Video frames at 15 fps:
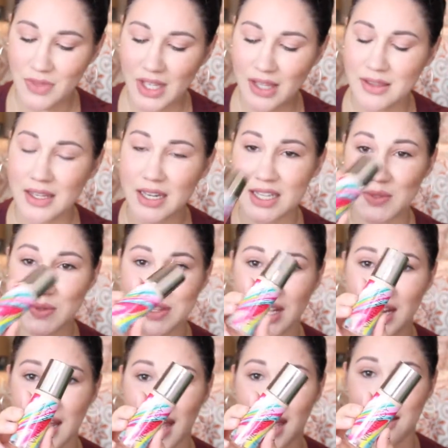the next one
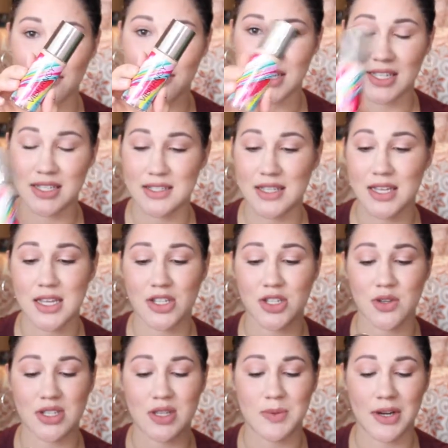that I have is the
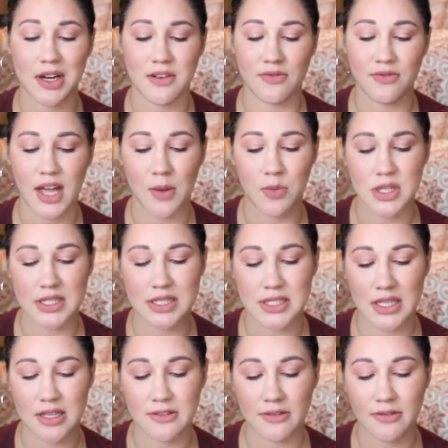Josie Maran
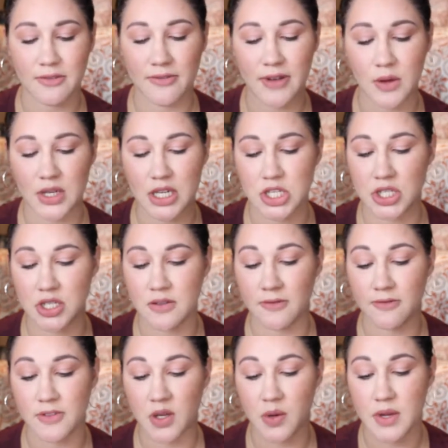Vibrancy Foundation
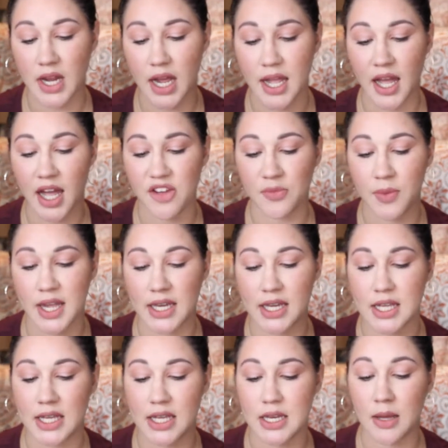Fluid. I have mine
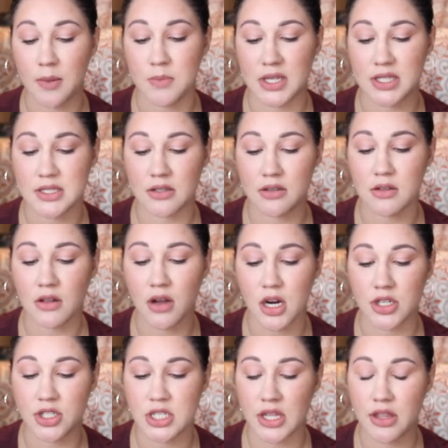in Mystical
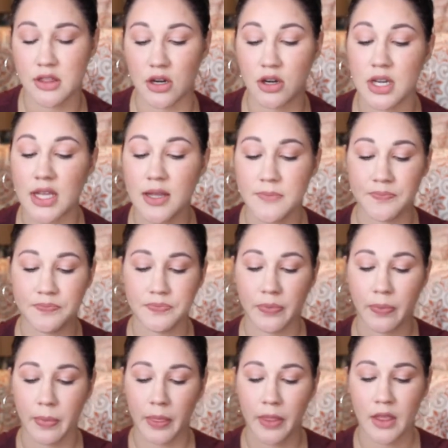RG30.
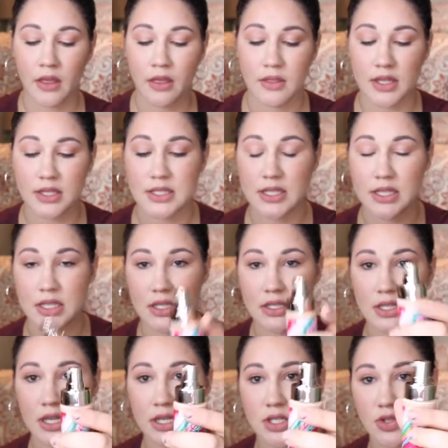This
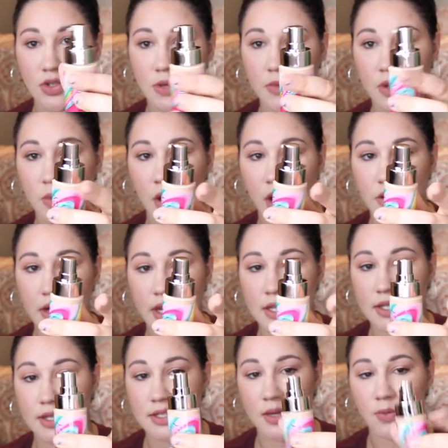is extremely watery. It
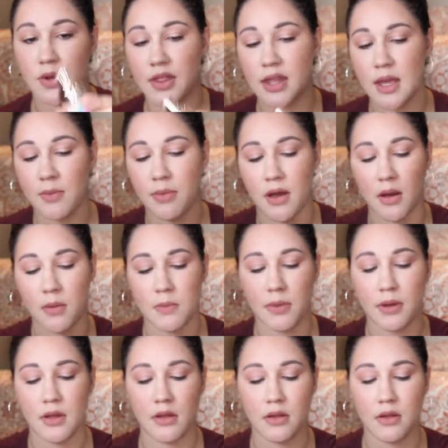does come with a pump,